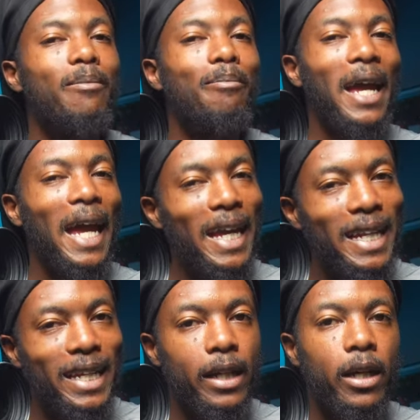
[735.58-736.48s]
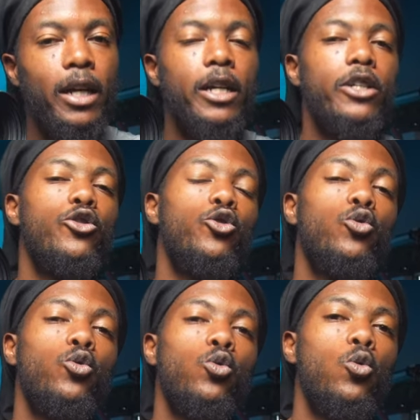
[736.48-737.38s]
companion
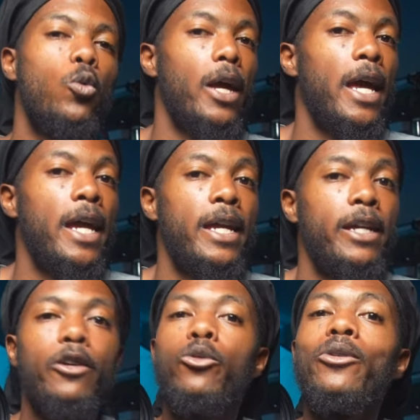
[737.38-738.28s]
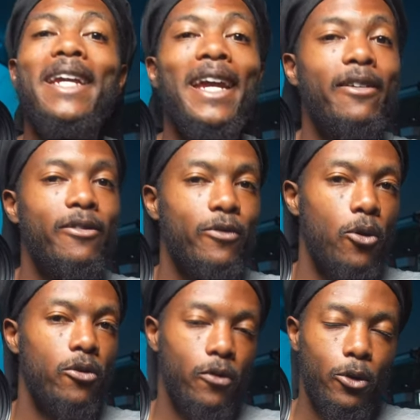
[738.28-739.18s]
to a creative
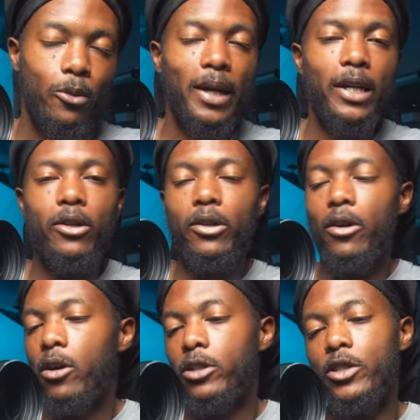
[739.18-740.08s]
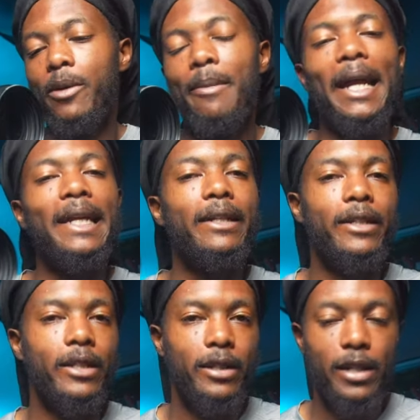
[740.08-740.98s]
or filmmaker or somebody
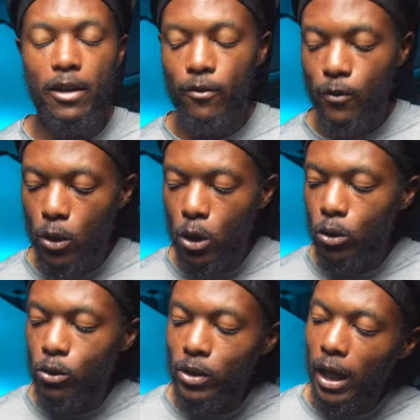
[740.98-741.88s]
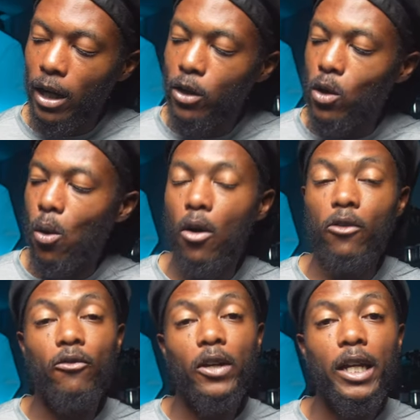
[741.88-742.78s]
looking to take photos and or
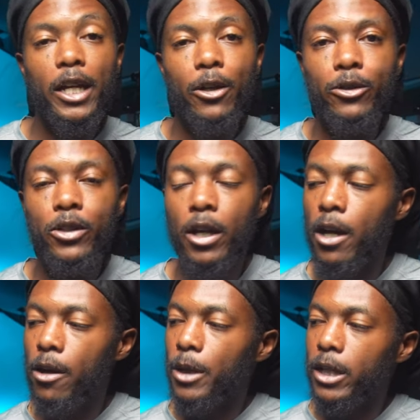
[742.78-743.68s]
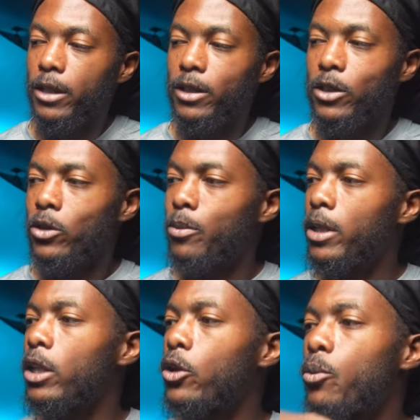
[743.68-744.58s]
videos, because it's going to
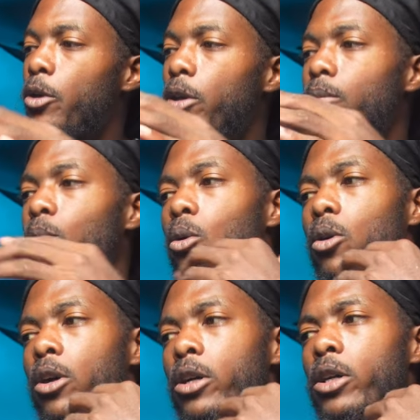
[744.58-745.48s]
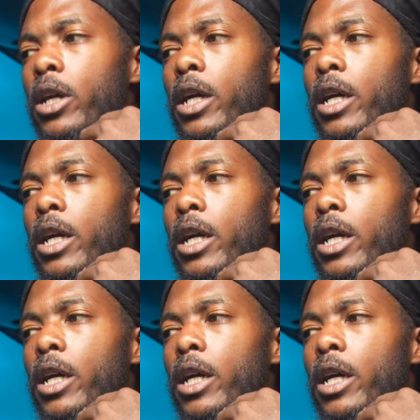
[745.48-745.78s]
be a little bit more,